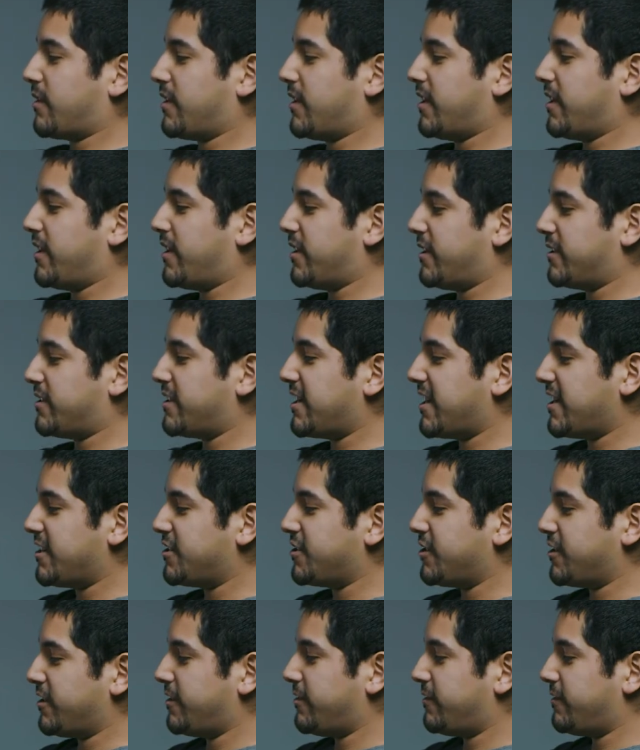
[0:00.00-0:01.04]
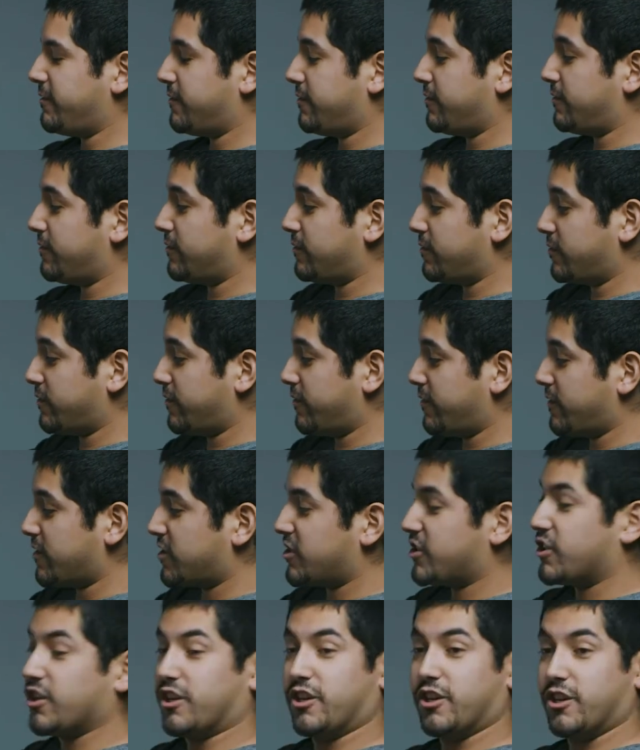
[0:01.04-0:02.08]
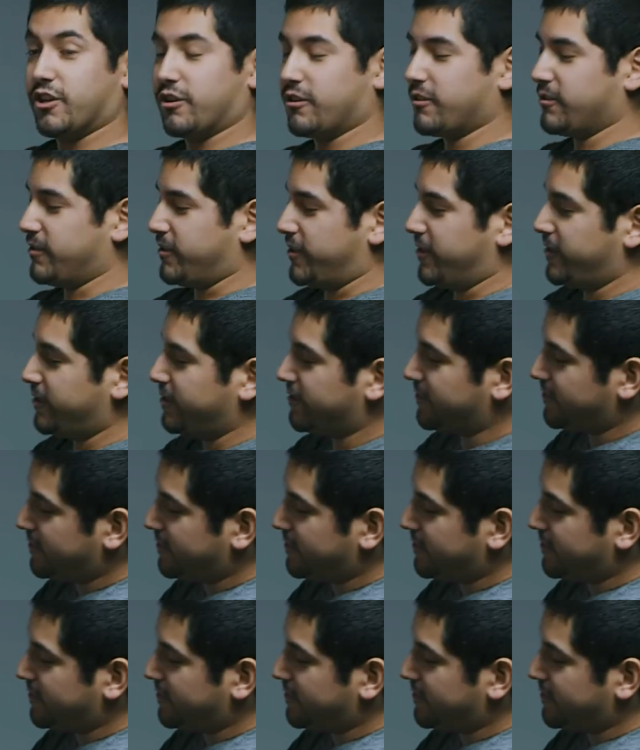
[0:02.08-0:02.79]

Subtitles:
and attach it securely